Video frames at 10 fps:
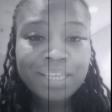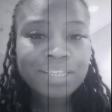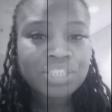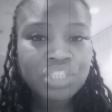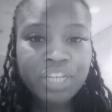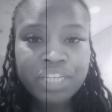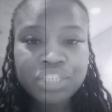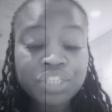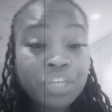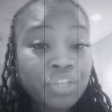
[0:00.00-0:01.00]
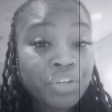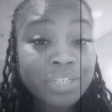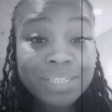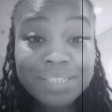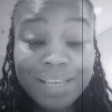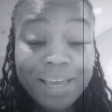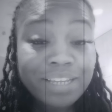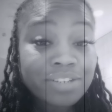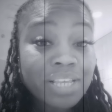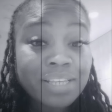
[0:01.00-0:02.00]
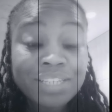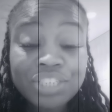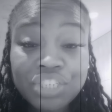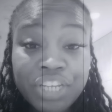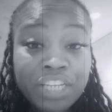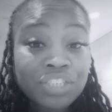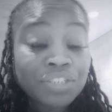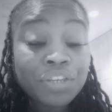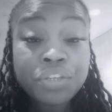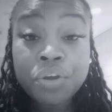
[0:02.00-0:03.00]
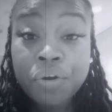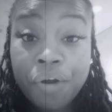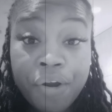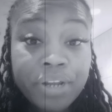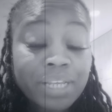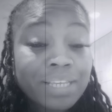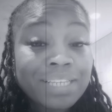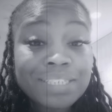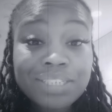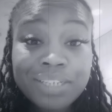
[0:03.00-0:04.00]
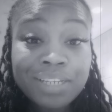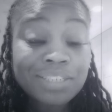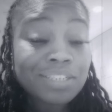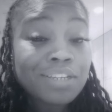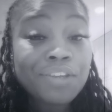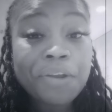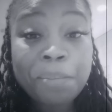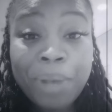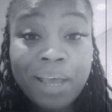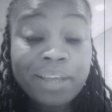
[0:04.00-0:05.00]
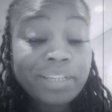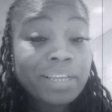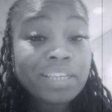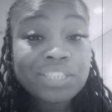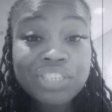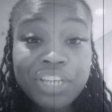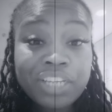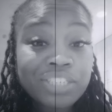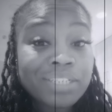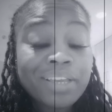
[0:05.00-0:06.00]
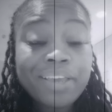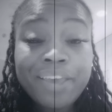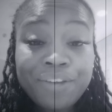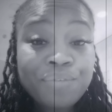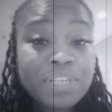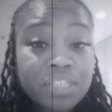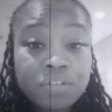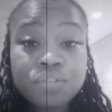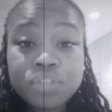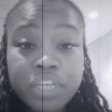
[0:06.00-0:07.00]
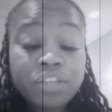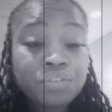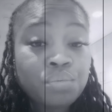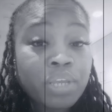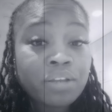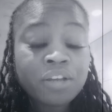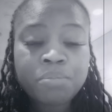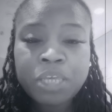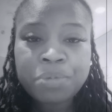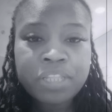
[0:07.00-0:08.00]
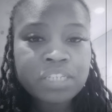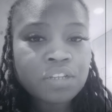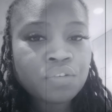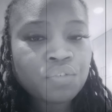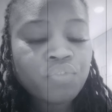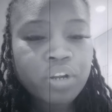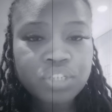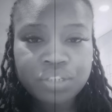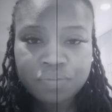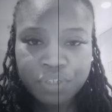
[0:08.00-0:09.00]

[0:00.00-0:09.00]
is changing. Your desires is changing. Your heart is changing. Your mind is changing. Every single day you wake up, baby, there's a new version of